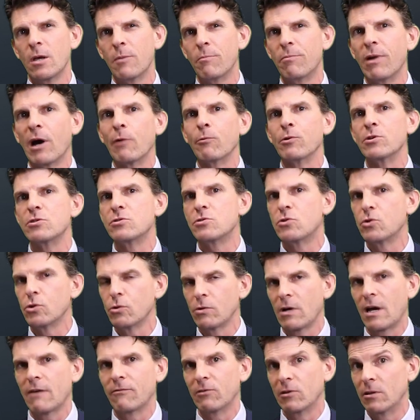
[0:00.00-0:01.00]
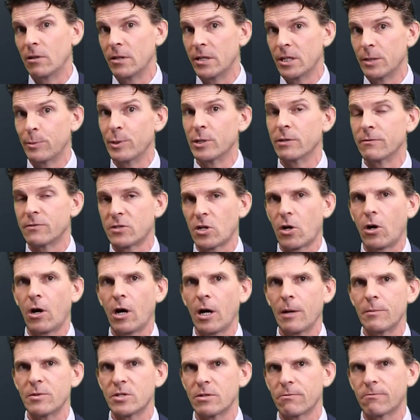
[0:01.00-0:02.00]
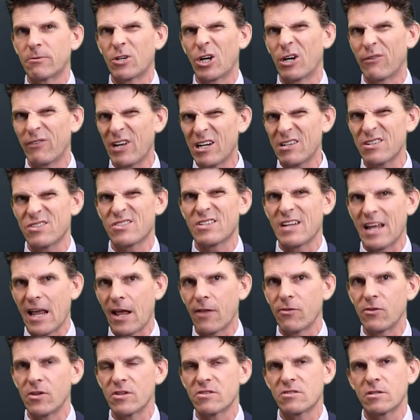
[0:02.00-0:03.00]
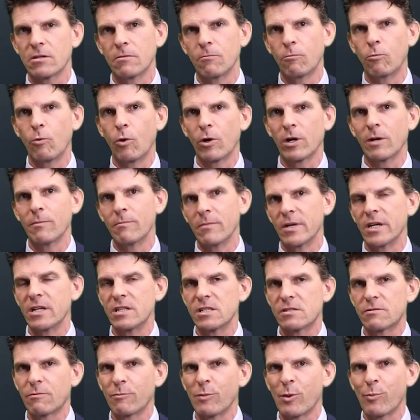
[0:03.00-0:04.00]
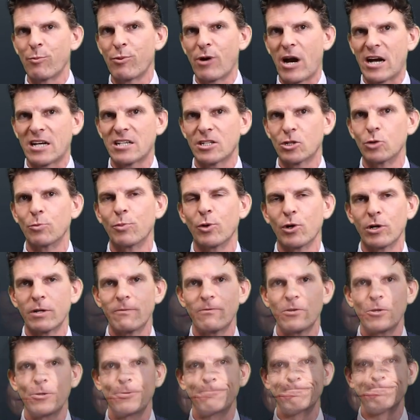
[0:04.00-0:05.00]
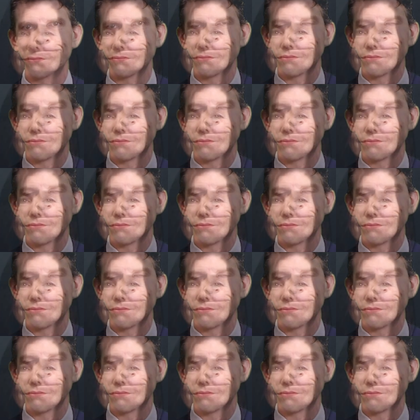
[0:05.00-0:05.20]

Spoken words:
But we do have a little bit of time to kind of understand this and what it means from a practical point of view.